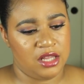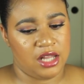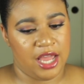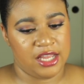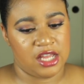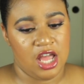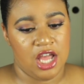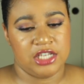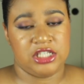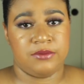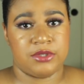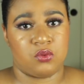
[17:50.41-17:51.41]
like,
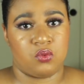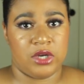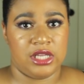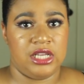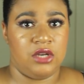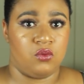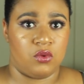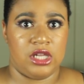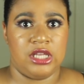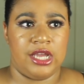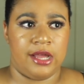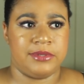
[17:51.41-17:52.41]
she was really,
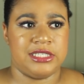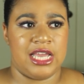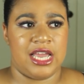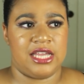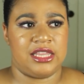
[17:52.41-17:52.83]
really upset.